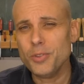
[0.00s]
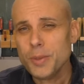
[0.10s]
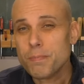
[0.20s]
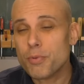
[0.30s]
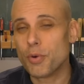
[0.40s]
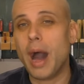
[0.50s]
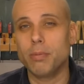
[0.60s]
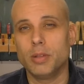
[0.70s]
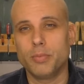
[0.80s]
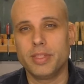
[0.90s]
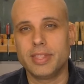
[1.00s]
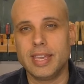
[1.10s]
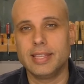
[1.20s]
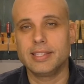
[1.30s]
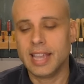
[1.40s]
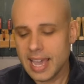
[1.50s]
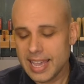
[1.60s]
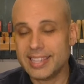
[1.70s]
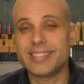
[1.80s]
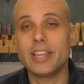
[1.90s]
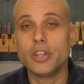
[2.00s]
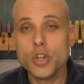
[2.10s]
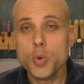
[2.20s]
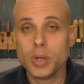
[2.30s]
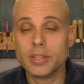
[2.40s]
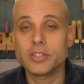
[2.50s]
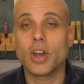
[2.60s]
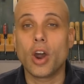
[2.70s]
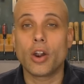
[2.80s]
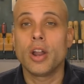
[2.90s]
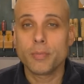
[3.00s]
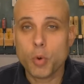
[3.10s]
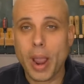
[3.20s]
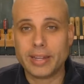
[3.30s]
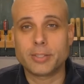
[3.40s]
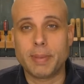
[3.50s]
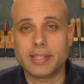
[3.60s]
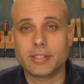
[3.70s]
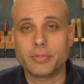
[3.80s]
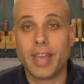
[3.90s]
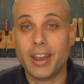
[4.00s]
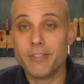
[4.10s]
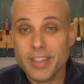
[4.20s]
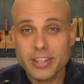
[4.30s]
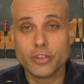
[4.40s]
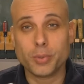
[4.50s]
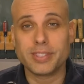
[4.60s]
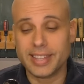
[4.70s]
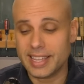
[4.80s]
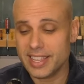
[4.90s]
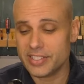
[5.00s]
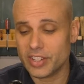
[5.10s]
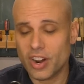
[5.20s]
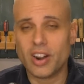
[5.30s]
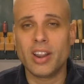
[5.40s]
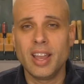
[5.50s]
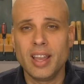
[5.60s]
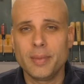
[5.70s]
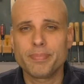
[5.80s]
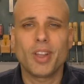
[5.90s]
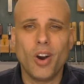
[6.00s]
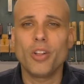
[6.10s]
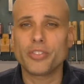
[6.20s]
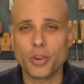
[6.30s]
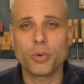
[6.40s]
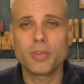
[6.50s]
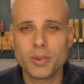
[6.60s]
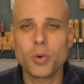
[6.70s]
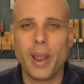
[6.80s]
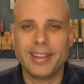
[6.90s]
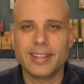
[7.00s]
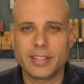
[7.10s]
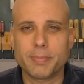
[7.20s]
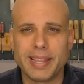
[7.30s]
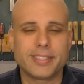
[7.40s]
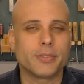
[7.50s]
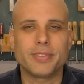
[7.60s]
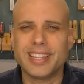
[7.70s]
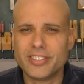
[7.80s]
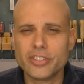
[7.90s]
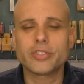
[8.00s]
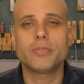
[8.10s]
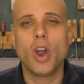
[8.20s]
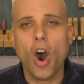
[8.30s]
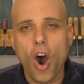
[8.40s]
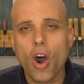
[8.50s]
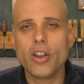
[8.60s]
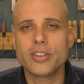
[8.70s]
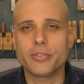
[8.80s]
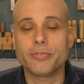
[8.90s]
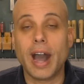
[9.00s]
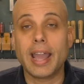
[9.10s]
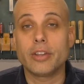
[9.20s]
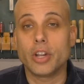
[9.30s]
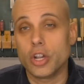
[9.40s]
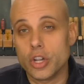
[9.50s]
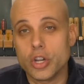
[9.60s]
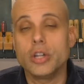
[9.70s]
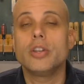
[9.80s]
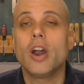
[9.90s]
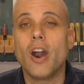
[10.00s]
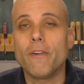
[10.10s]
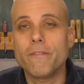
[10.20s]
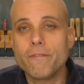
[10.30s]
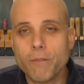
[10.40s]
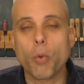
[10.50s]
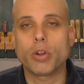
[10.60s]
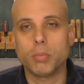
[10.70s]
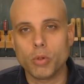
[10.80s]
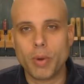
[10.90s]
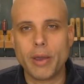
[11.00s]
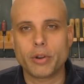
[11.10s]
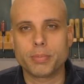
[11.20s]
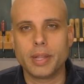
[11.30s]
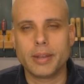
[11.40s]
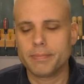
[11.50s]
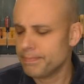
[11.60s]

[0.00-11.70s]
only problem with these is that new ones are quite expensive, and vintage ones like this are also quite expensive. It's just hard to find a good, affordable router plane.